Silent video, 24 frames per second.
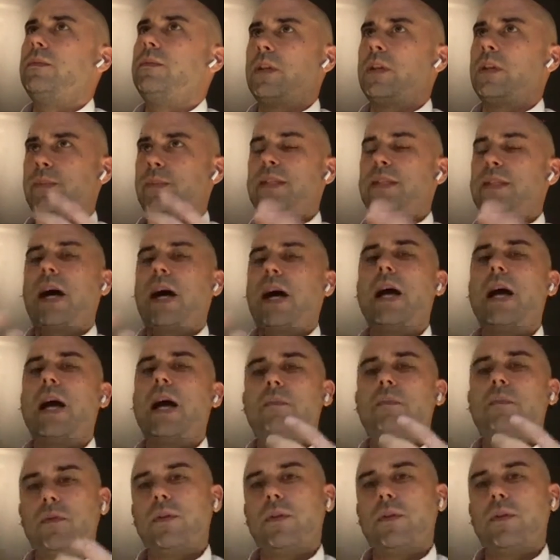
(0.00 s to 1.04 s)
been time
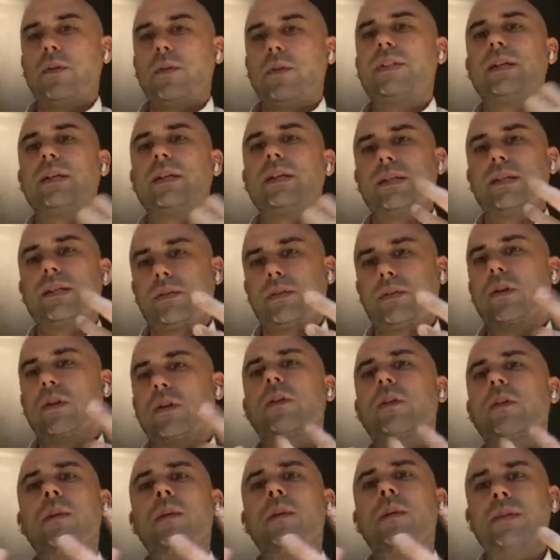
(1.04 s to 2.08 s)
for those things to sort
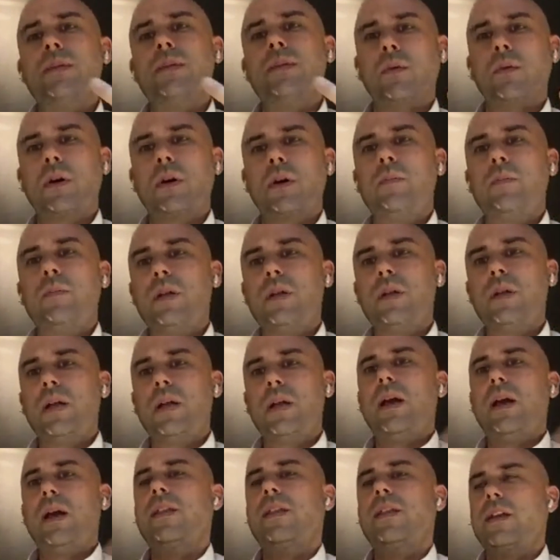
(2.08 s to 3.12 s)
of absorb,
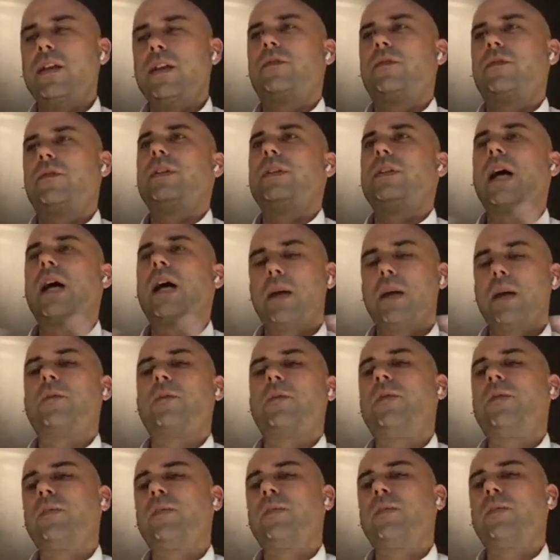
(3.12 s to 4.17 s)
and then time for
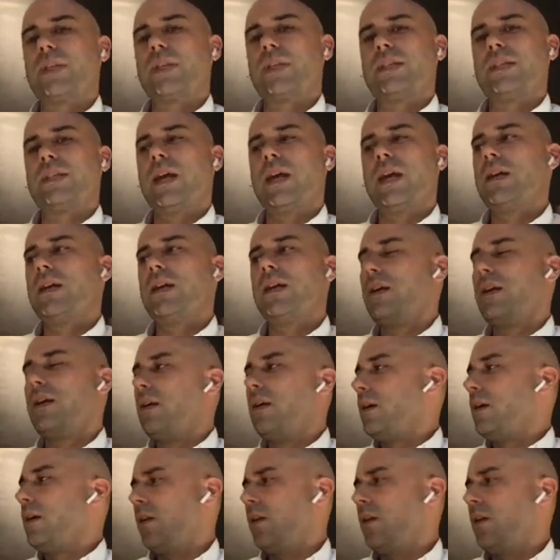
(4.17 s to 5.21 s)
people to say,
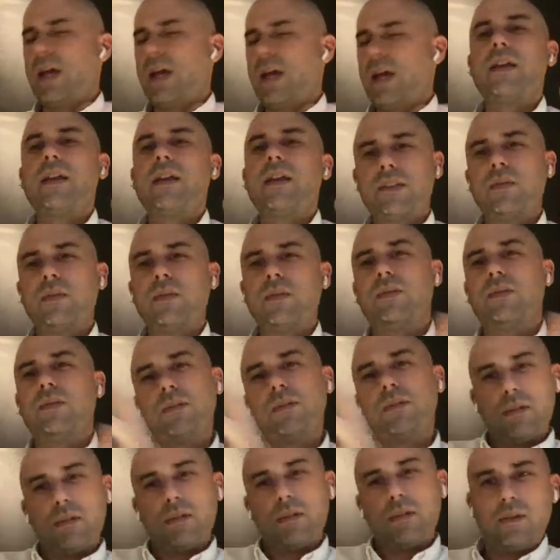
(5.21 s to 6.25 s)
okay, that's cool.
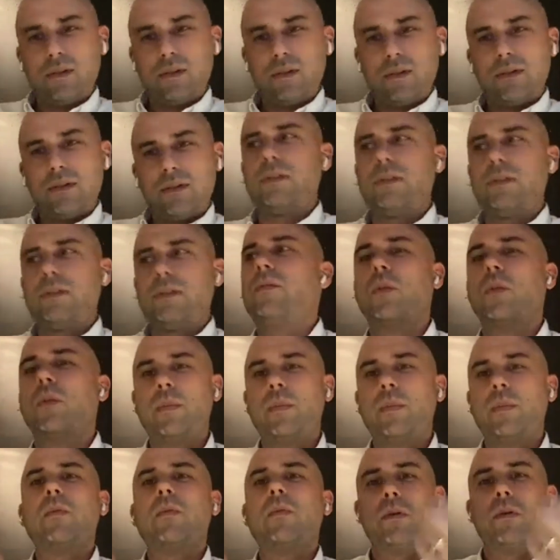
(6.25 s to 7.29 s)
What
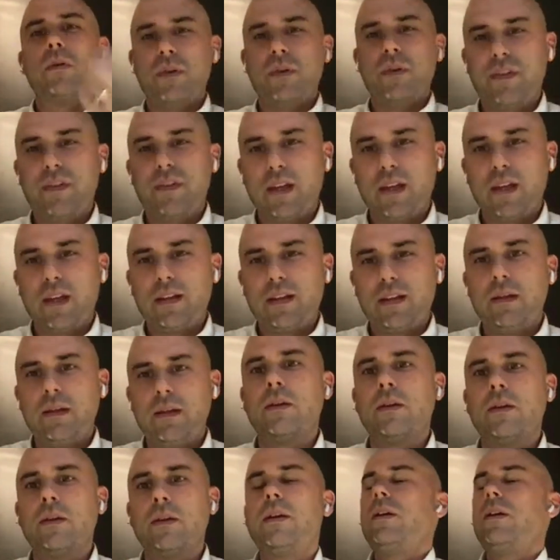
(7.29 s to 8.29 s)
about what we think, you know?